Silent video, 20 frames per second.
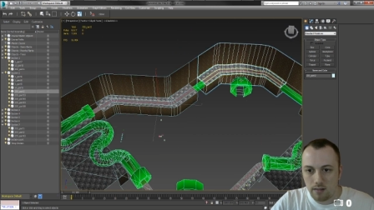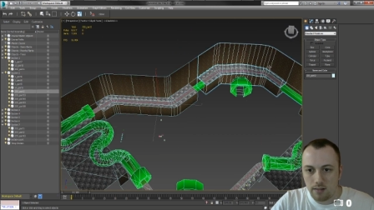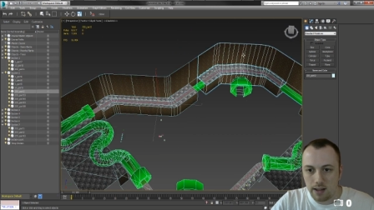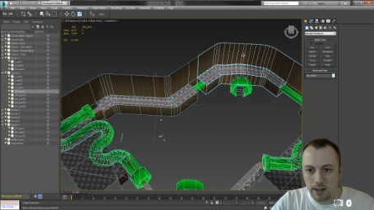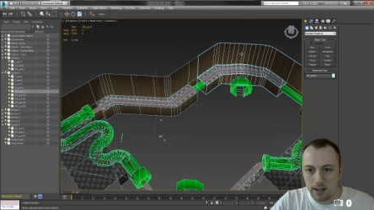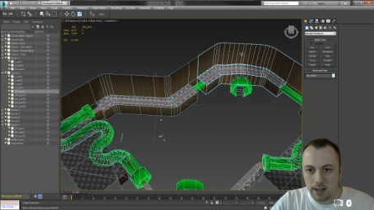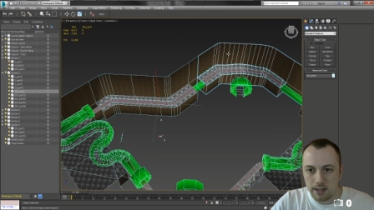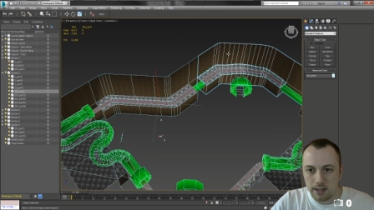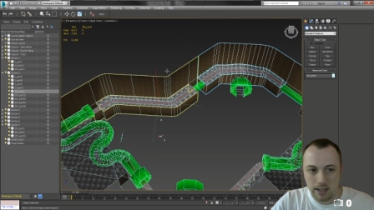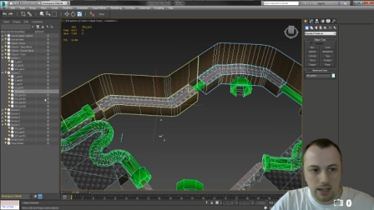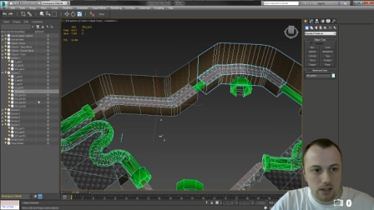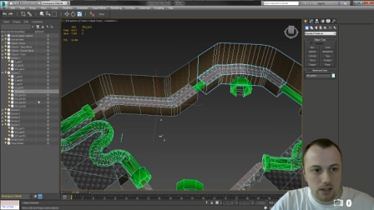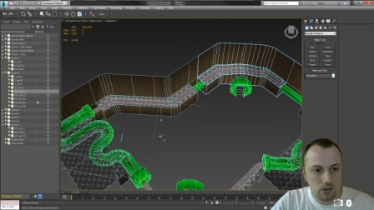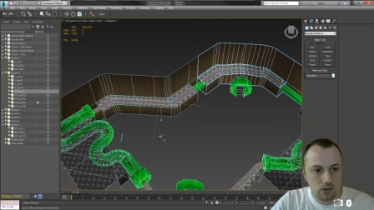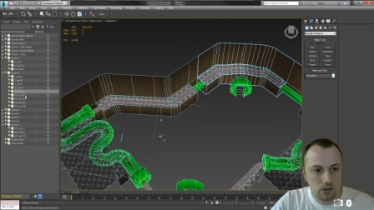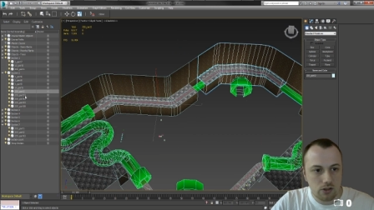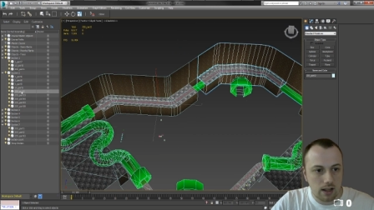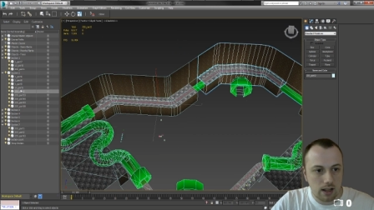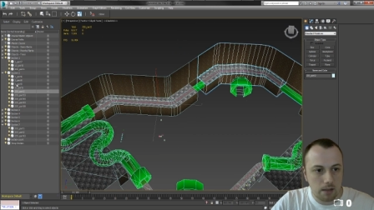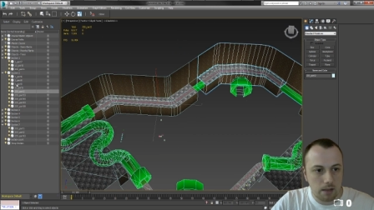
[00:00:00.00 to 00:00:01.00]
And
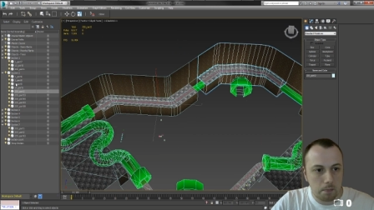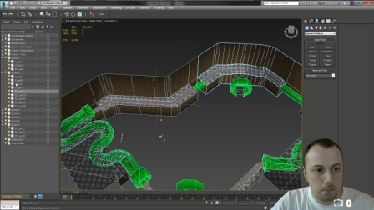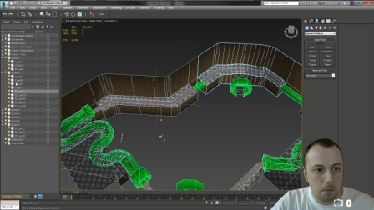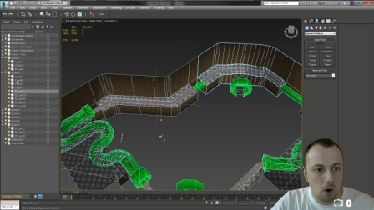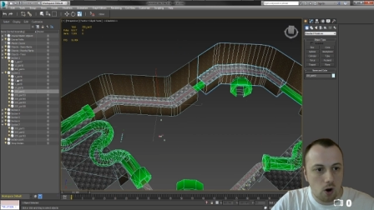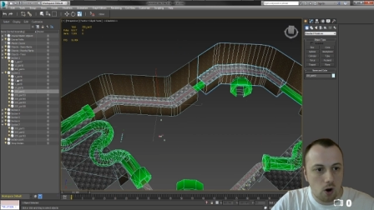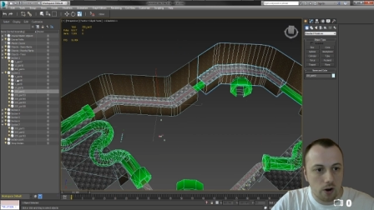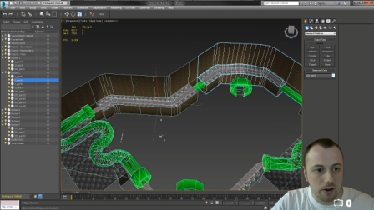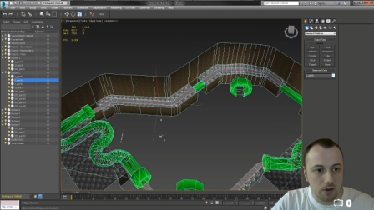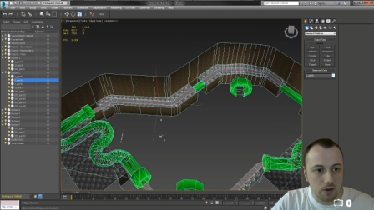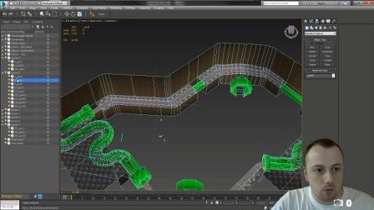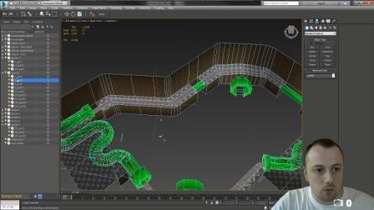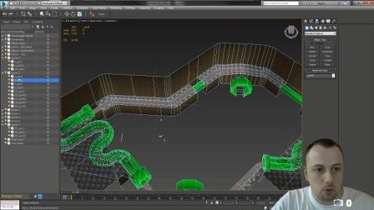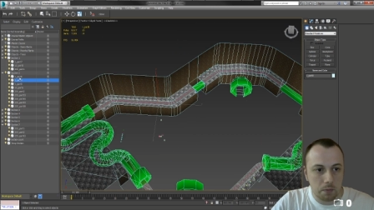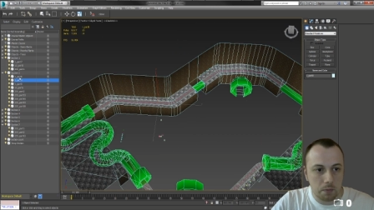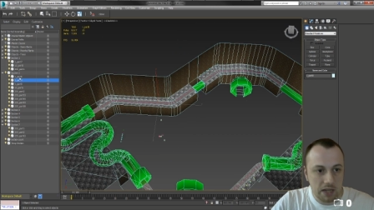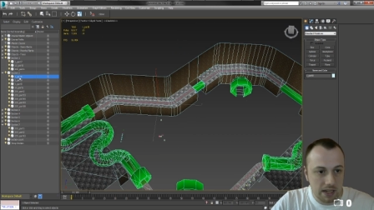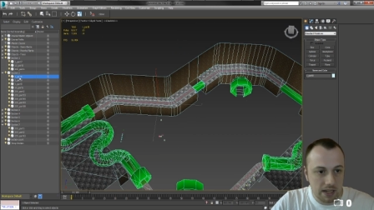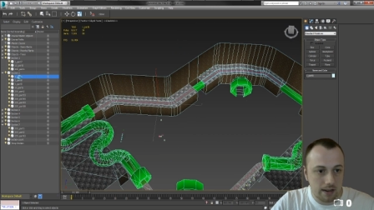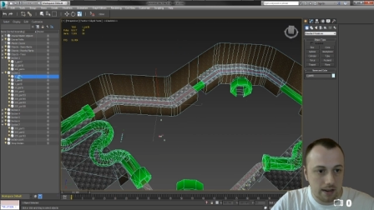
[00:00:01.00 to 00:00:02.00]
each uh, part will
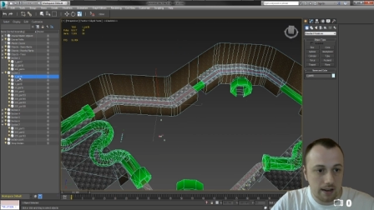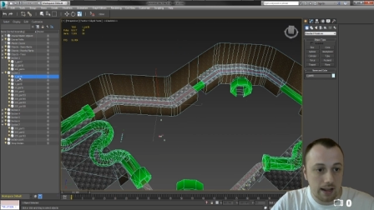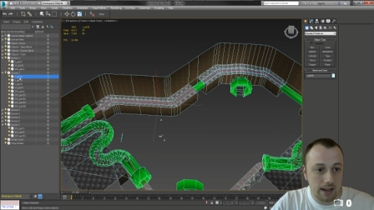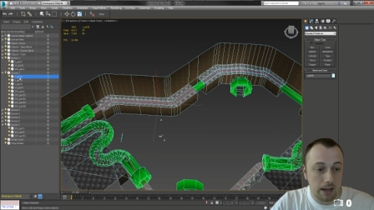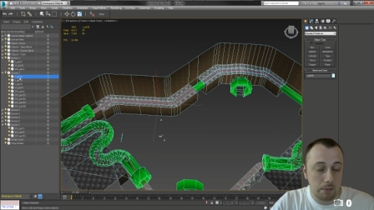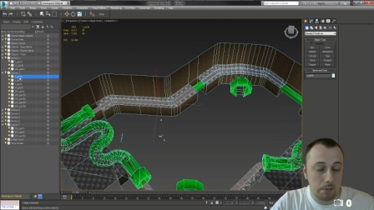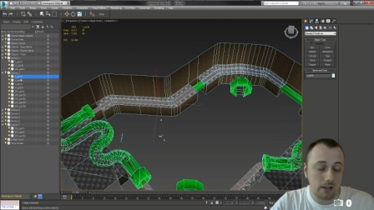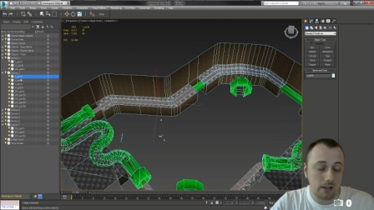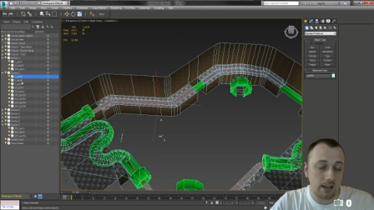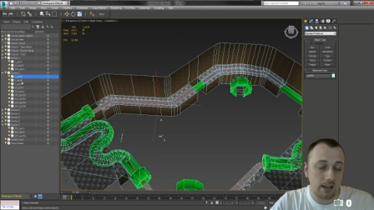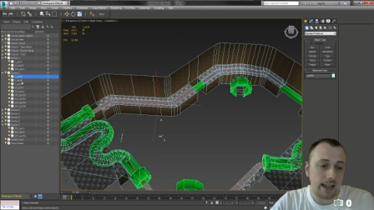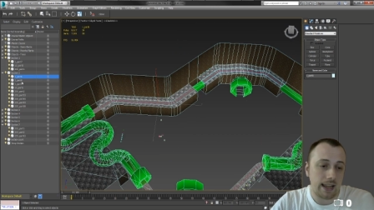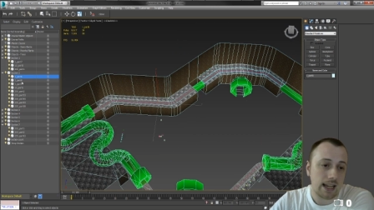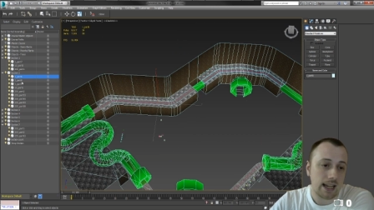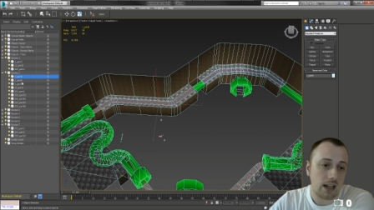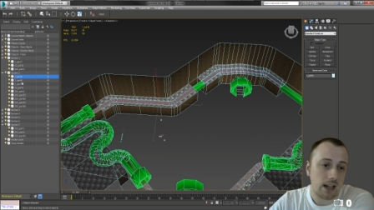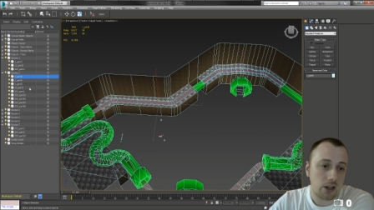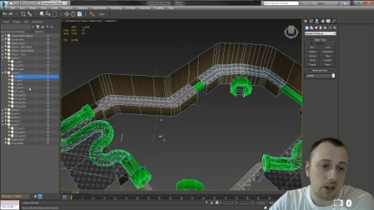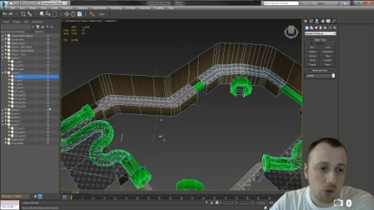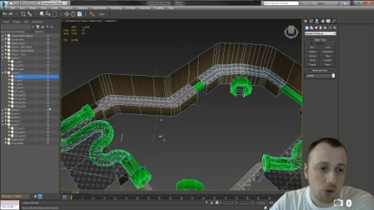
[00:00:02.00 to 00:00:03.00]
be named a,
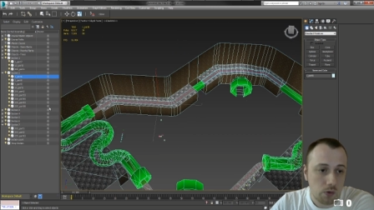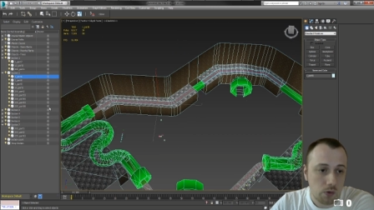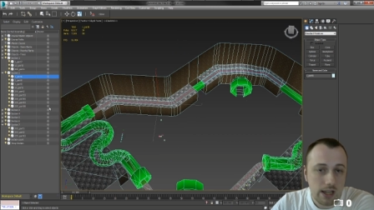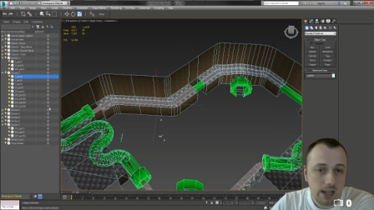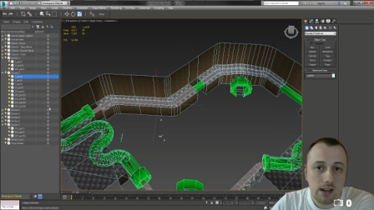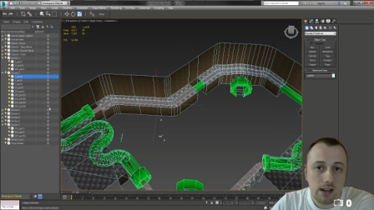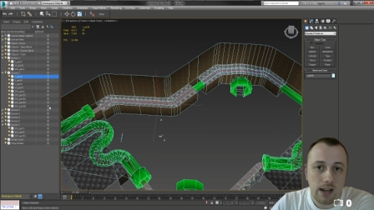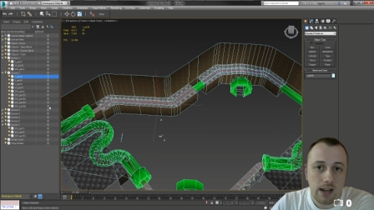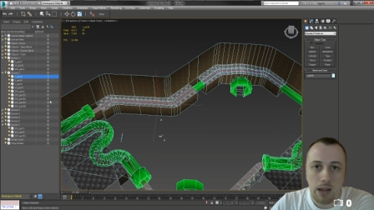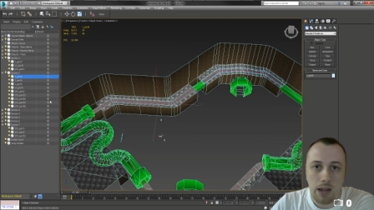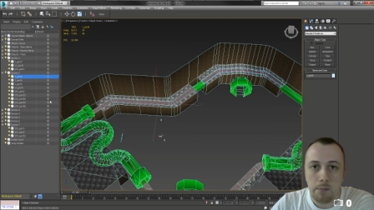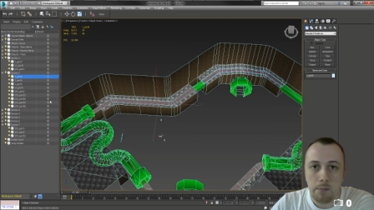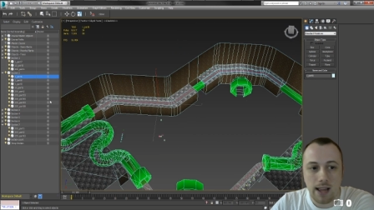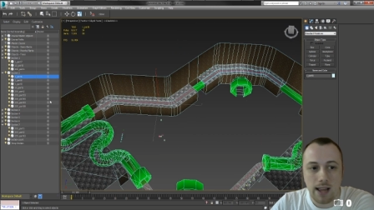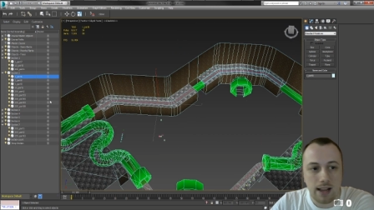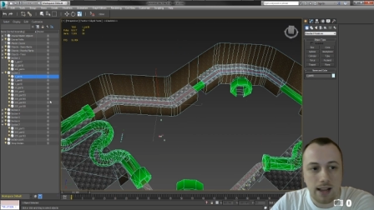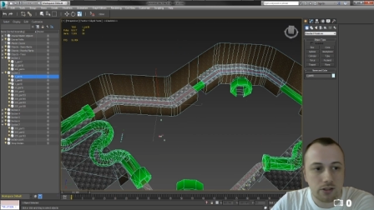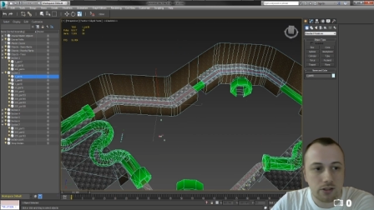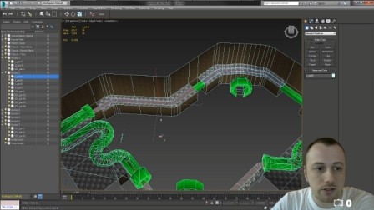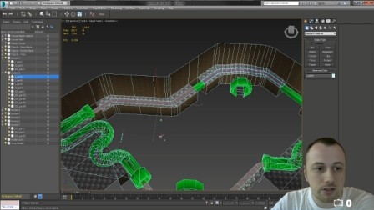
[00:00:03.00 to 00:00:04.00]
a, uh, unique name,
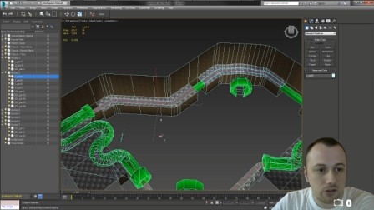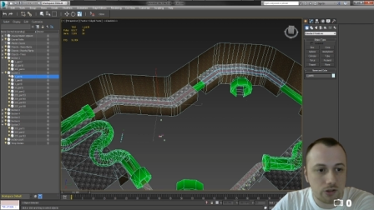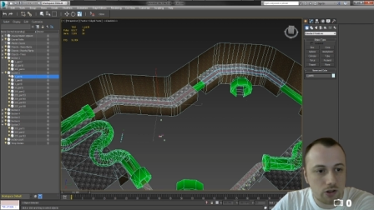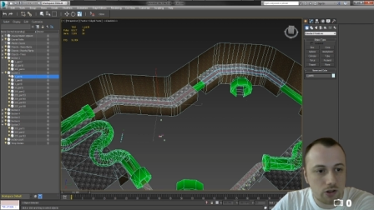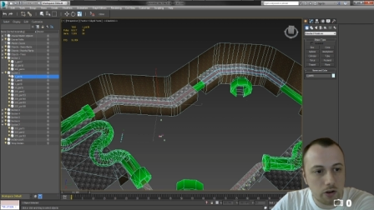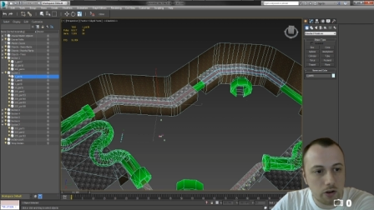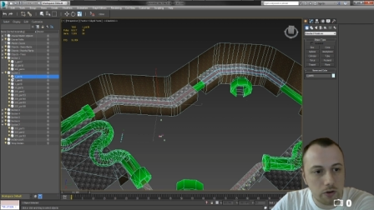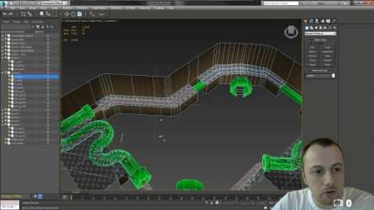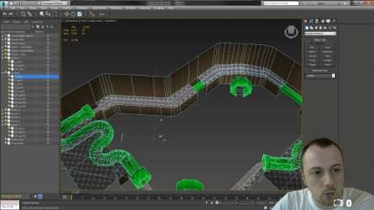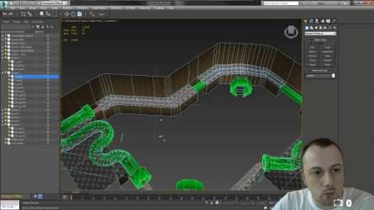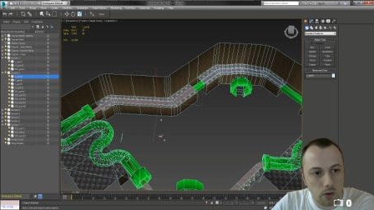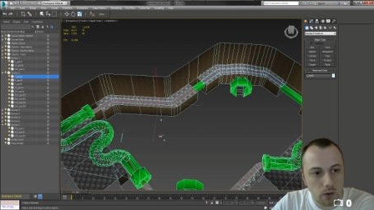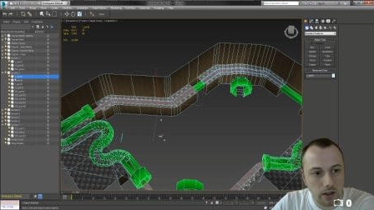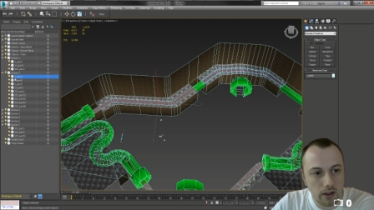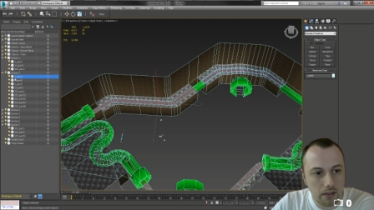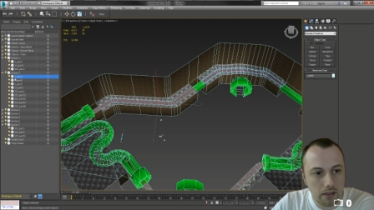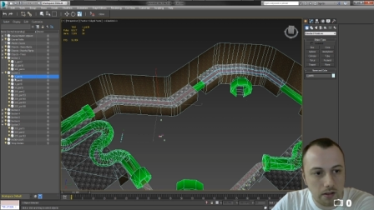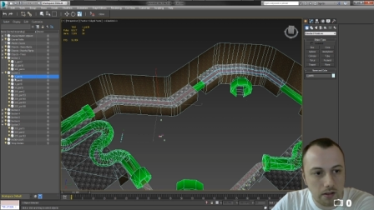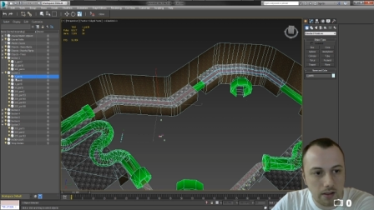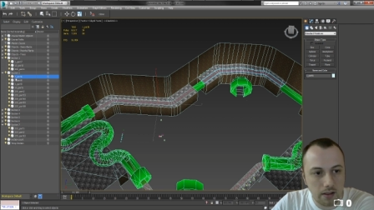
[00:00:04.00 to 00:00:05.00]
has to start
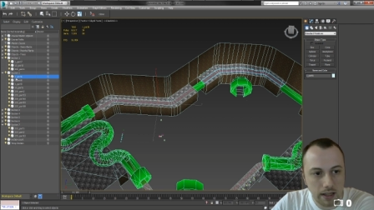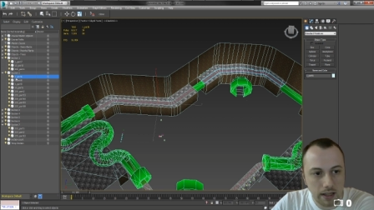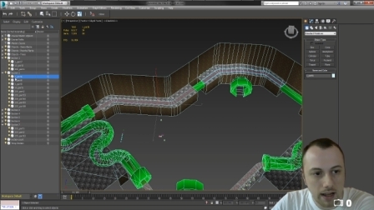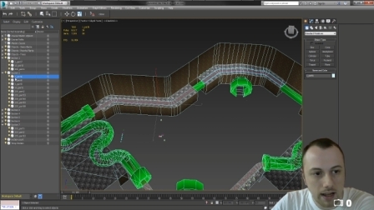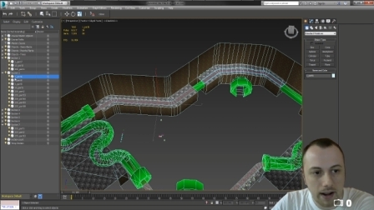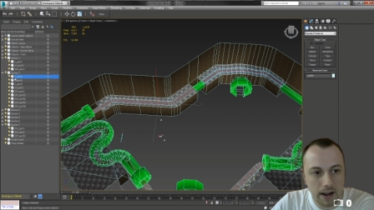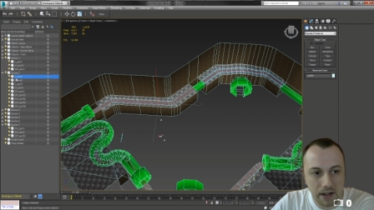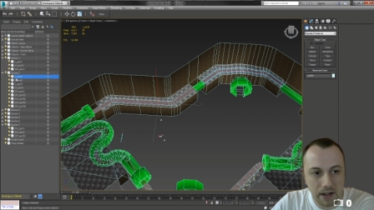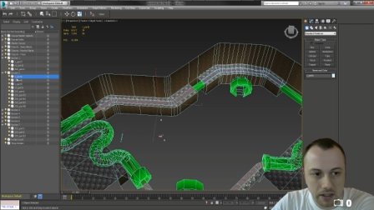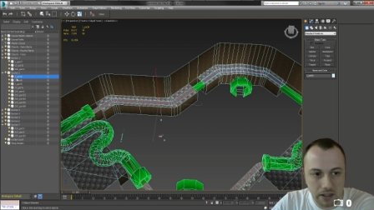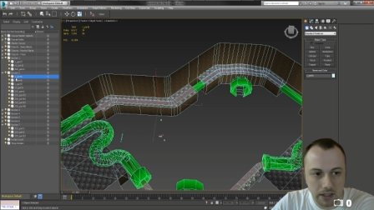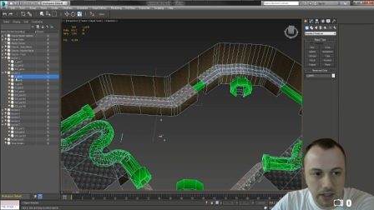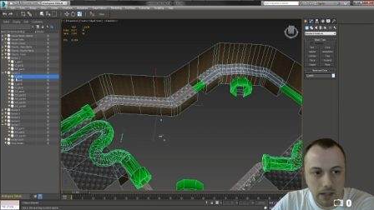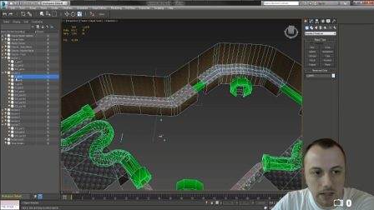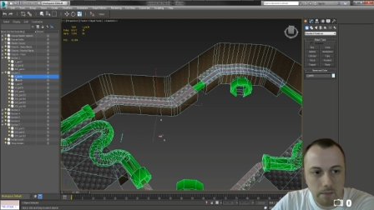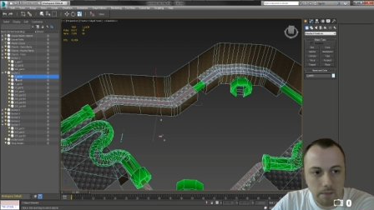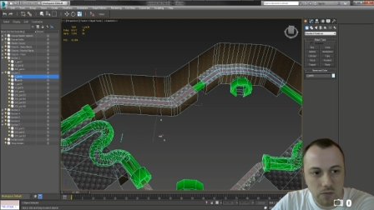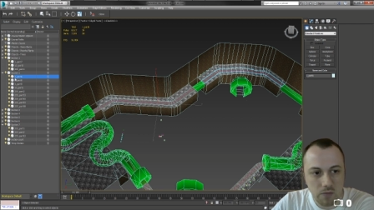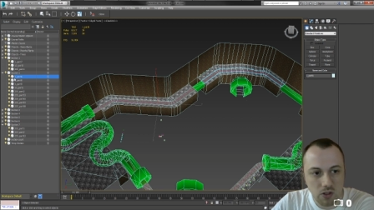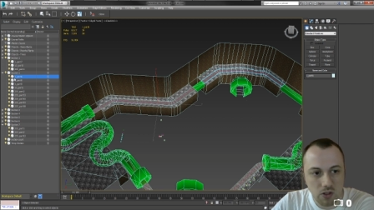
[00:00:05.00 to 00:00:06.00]
with the ID.